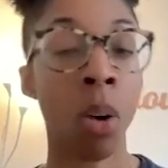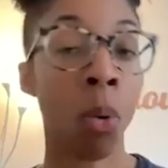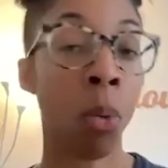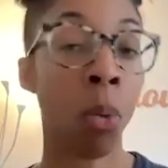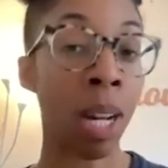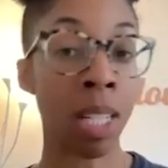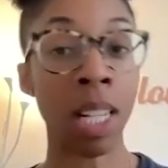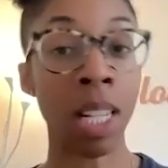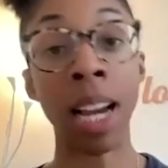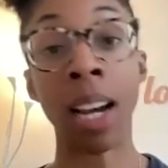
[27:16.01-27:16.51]

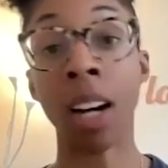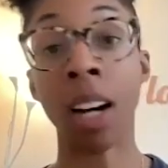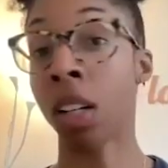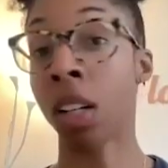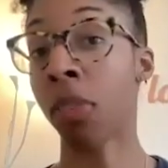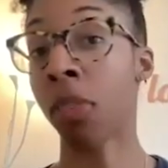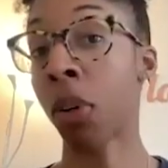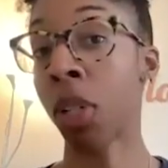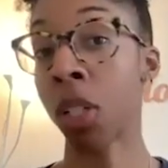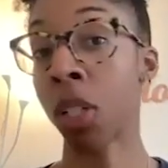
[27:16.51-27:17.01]
while Slack on
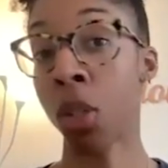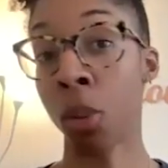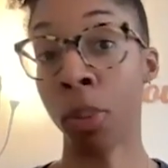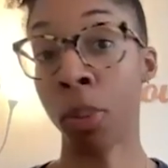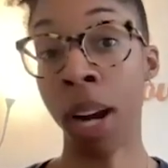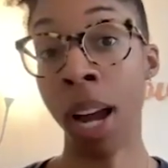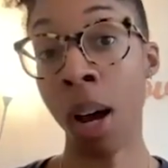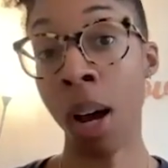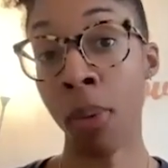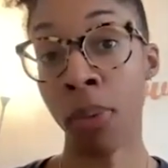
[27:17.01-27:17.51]
your phone is
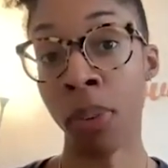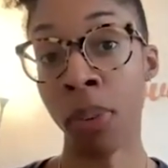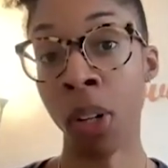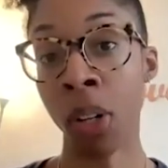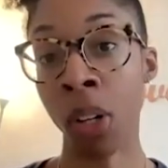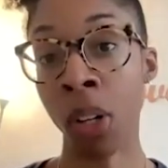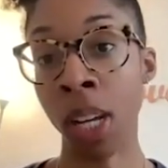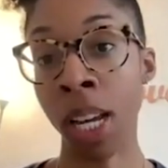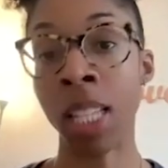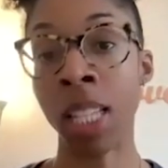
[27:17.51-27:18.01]
super
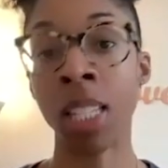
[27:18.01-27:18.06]
helpful,